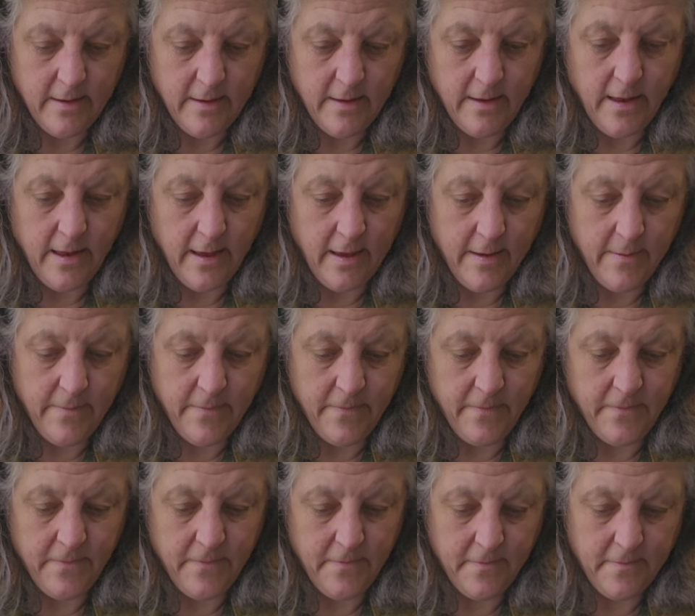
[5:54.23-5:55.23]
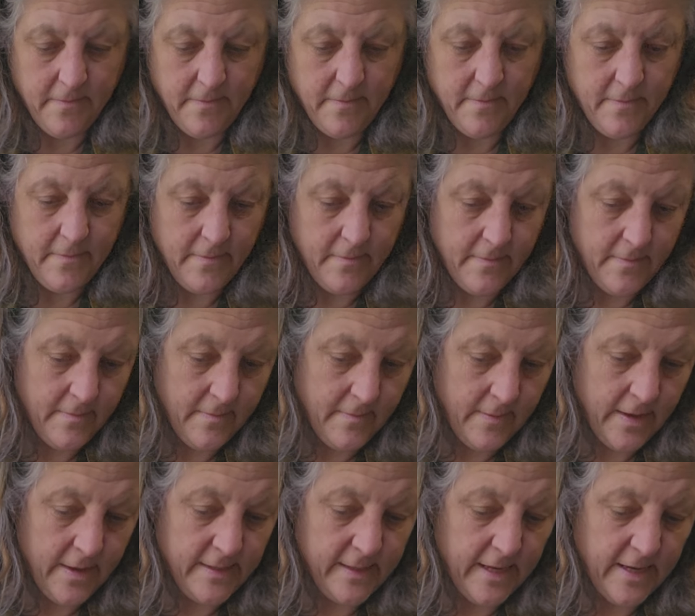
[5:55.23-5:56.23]
let him,
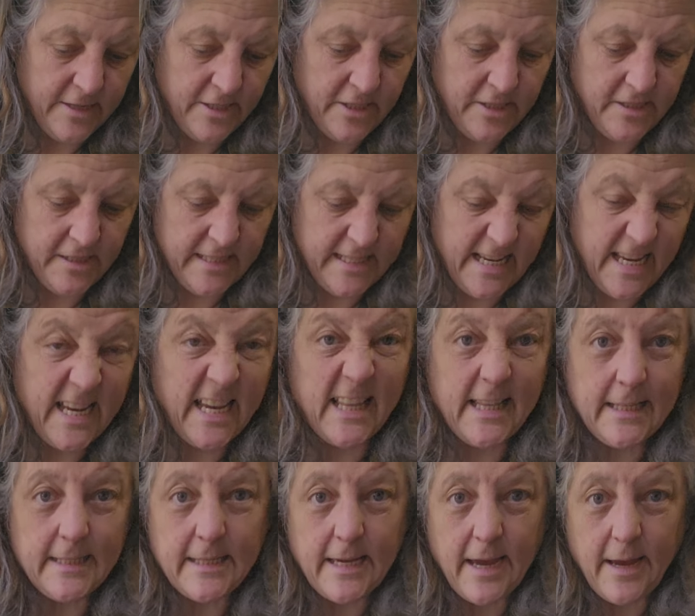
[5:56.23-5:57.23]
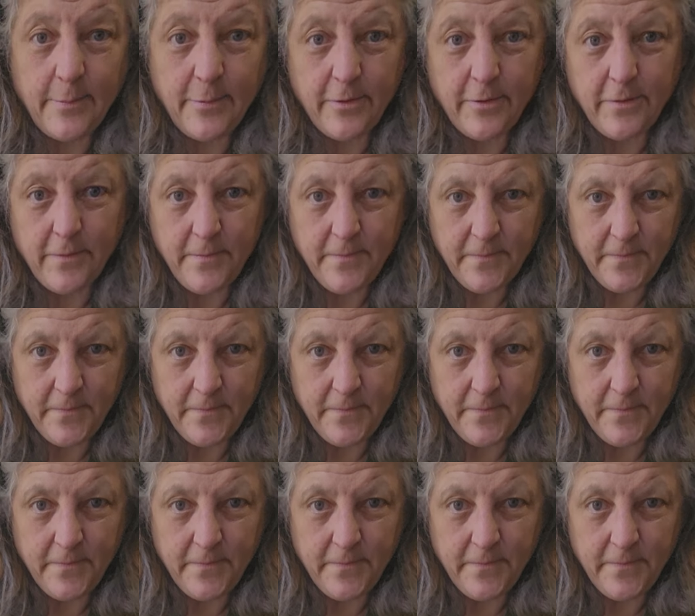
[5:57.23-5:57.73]
he's actually just licking the table,